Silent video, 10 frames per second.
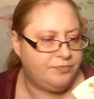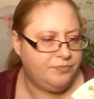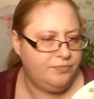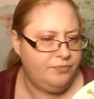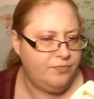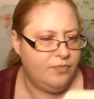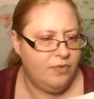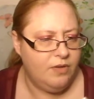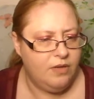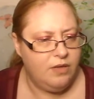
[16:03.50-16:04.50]

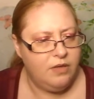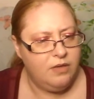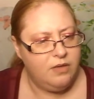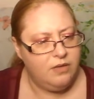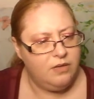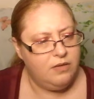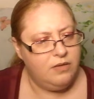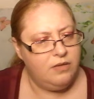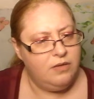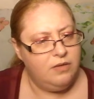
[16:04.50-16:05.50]

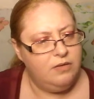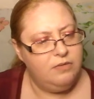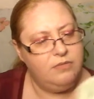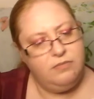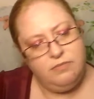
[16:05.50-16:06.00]
(no one is talking)